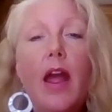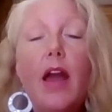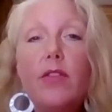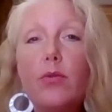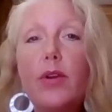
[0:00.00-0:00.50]

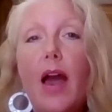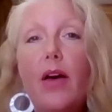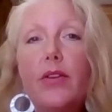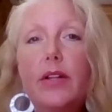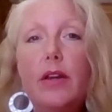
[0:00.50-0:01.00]
And the
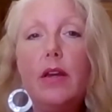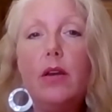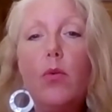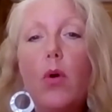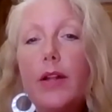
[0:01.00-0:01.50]

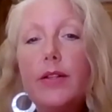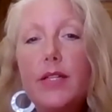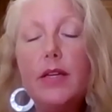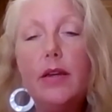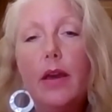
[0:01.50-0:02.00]
reality, what
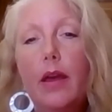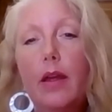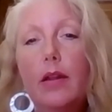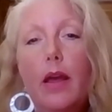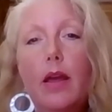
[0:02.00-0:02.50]

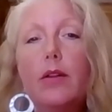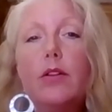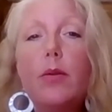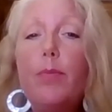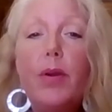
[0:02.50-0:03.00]
Tegan
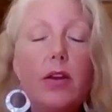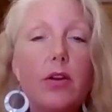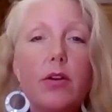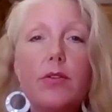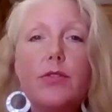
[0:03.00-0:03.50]
and
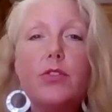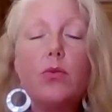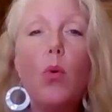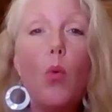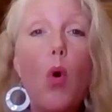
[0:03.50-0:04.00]
peers
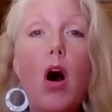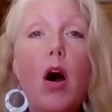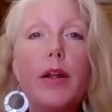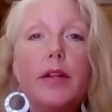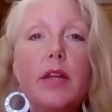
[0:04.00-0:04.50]

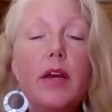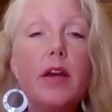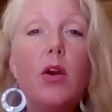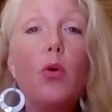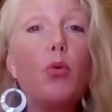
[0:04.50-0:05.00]
want
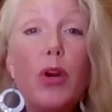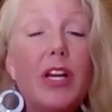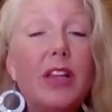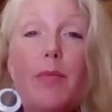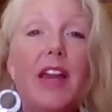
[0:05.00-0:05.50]

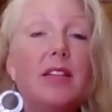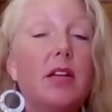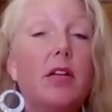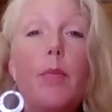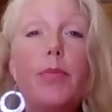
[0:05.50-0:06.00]
really makes a
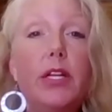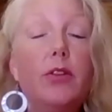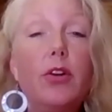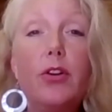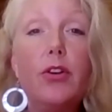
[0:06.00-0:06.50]
company
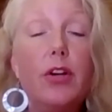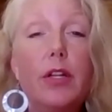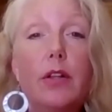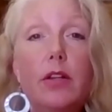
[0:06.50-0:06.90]
look good.